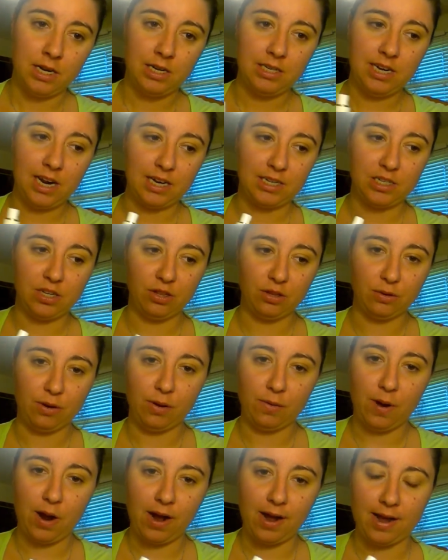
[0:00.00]
tend to
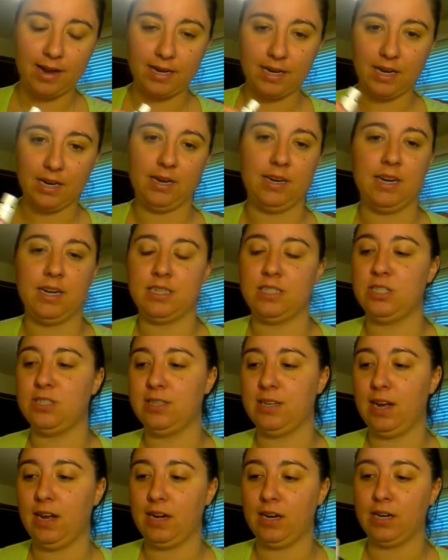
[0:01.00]
throw on and
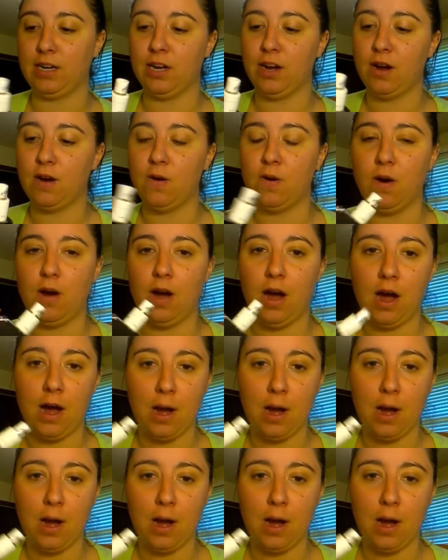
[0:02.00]
just kind of go.